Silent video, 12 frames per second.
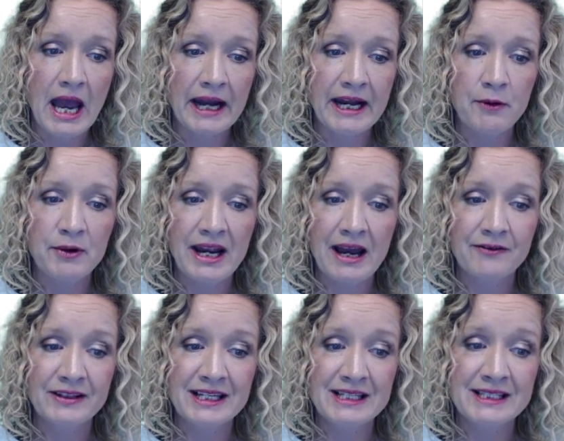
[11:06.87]
And now we
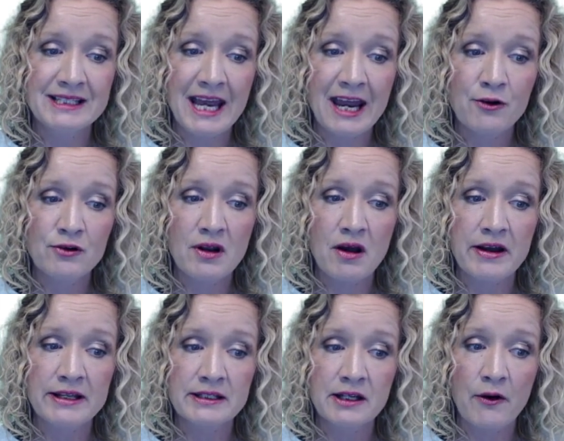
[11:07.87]
have these down
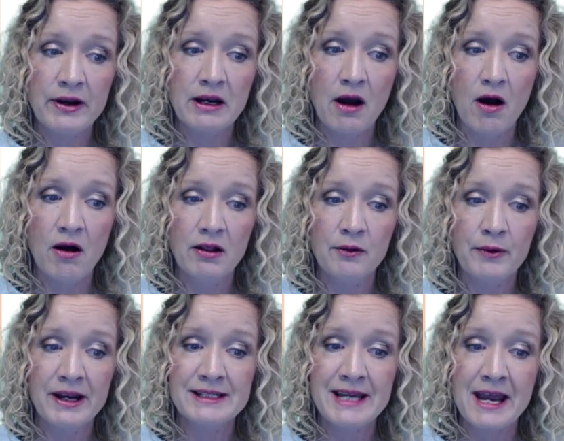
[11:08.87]
lines going all the
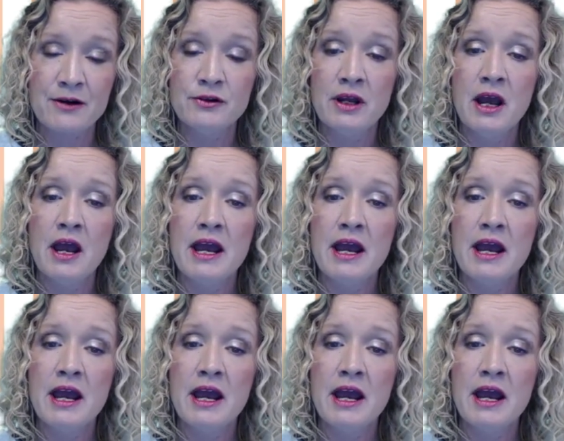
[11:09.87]
way down